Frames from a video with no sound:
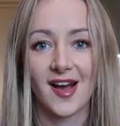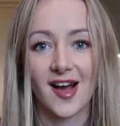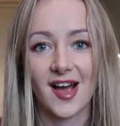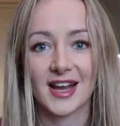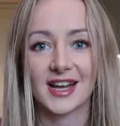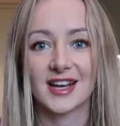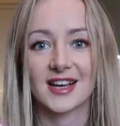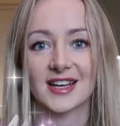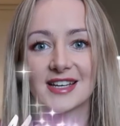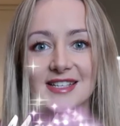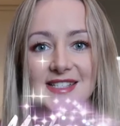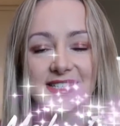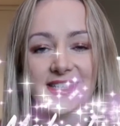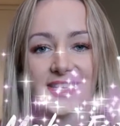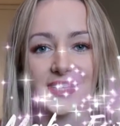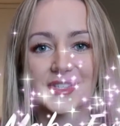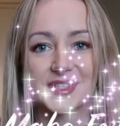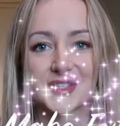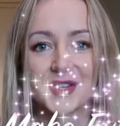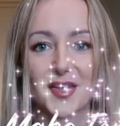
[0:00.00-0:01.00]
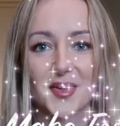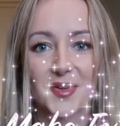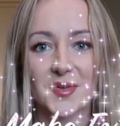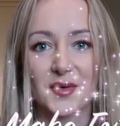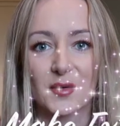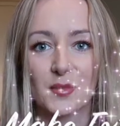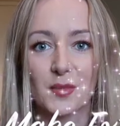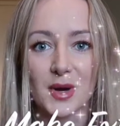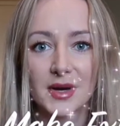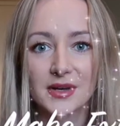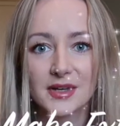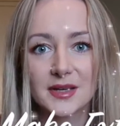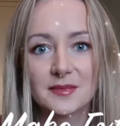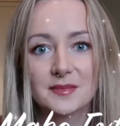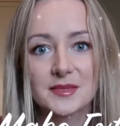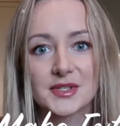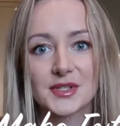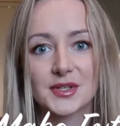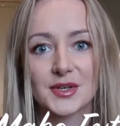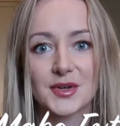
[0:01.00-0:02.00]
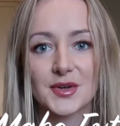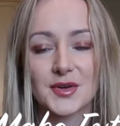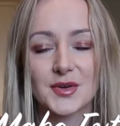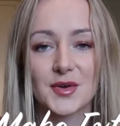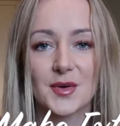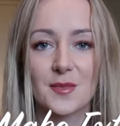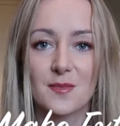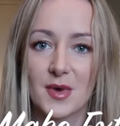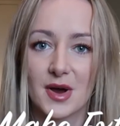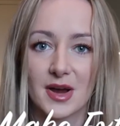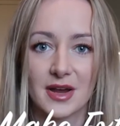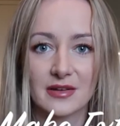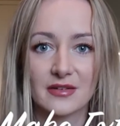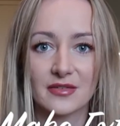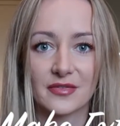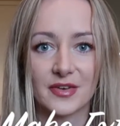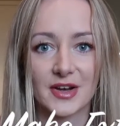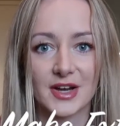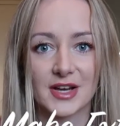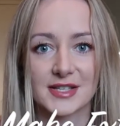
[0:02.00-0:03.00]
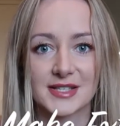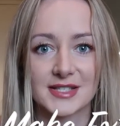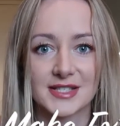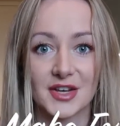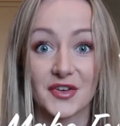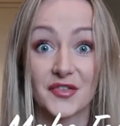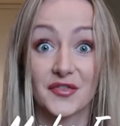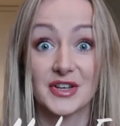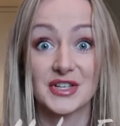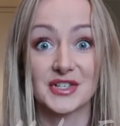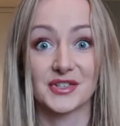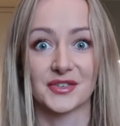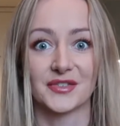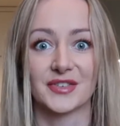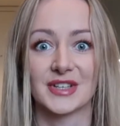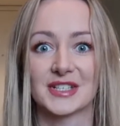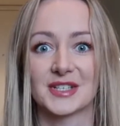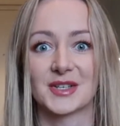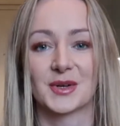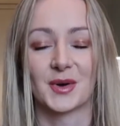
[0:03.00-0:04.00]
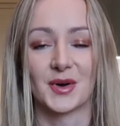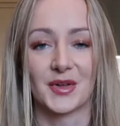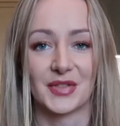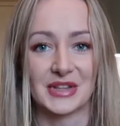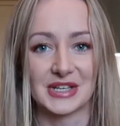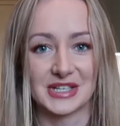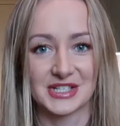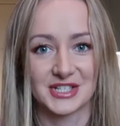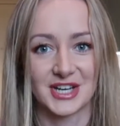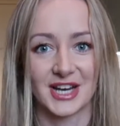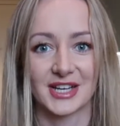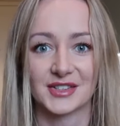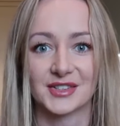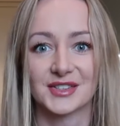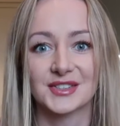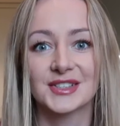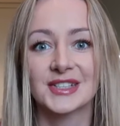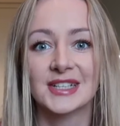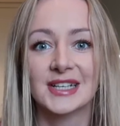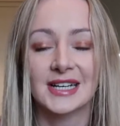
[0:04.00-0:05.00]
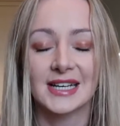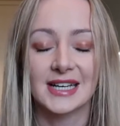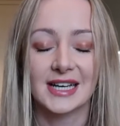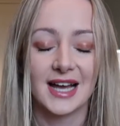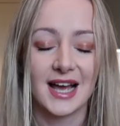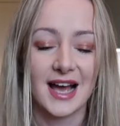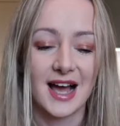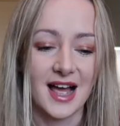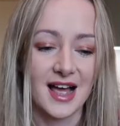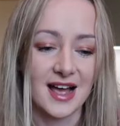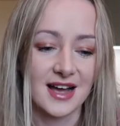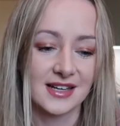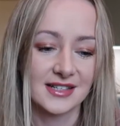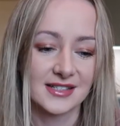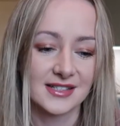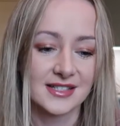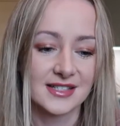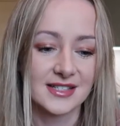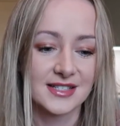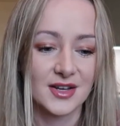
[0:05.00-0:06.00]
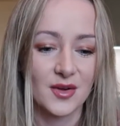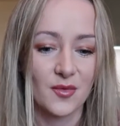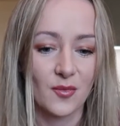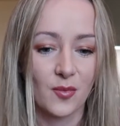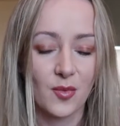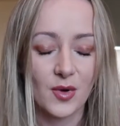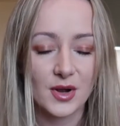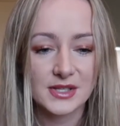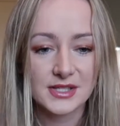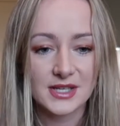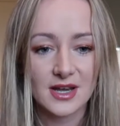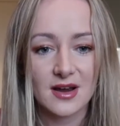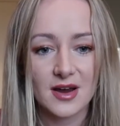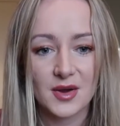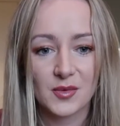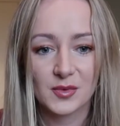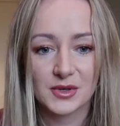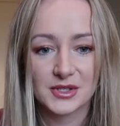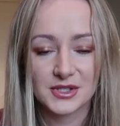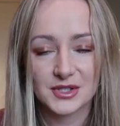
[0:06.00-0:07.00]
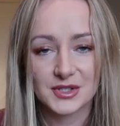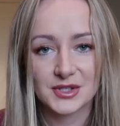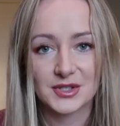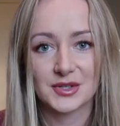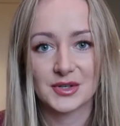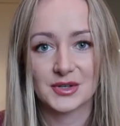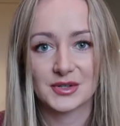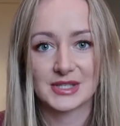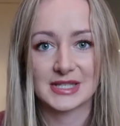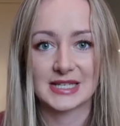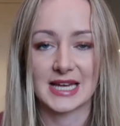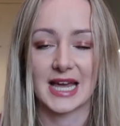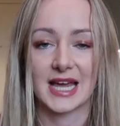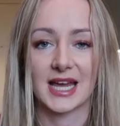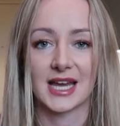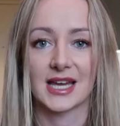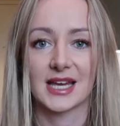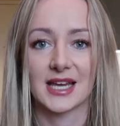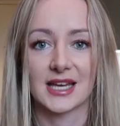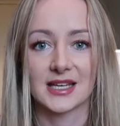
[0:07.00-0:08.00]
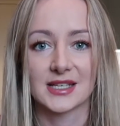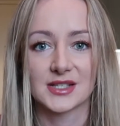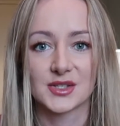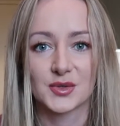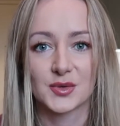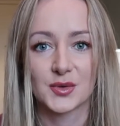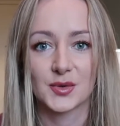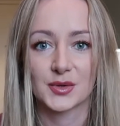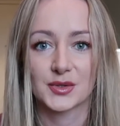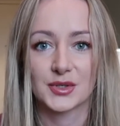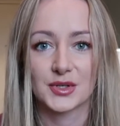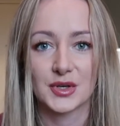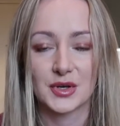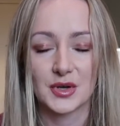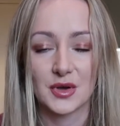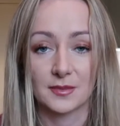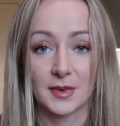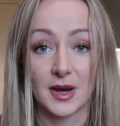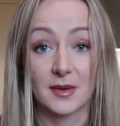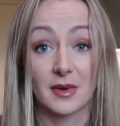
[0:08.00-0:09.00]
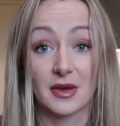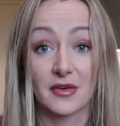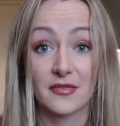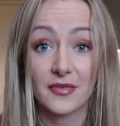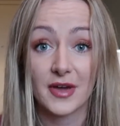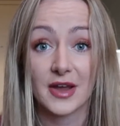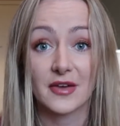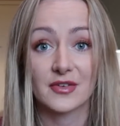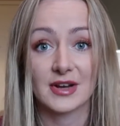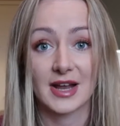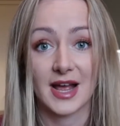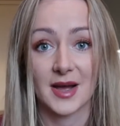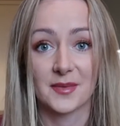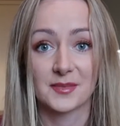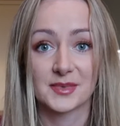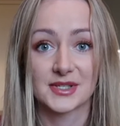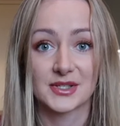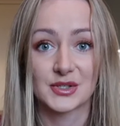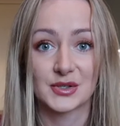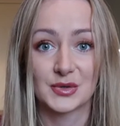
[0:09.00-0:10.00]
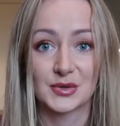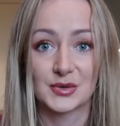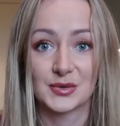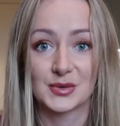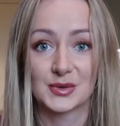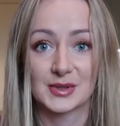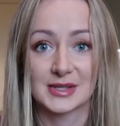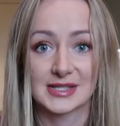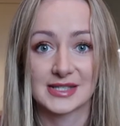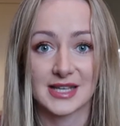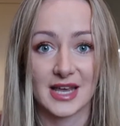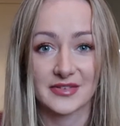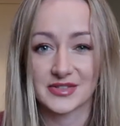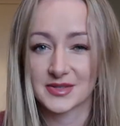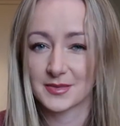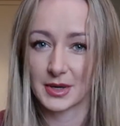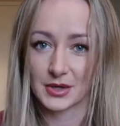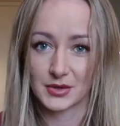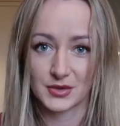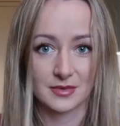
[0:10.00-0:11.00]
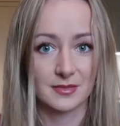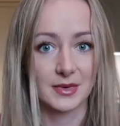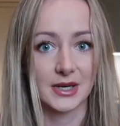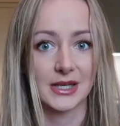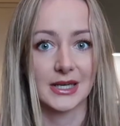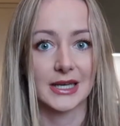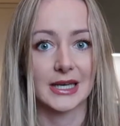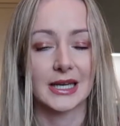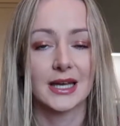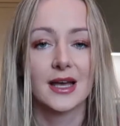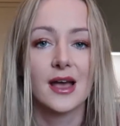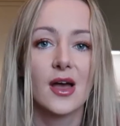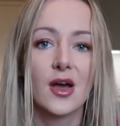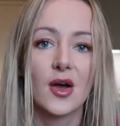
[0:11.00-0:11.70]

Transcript: Hi guys, so welcome to my first official video on this channel, and what I wanted to do today is talk to you about my favourite apps to save some extra money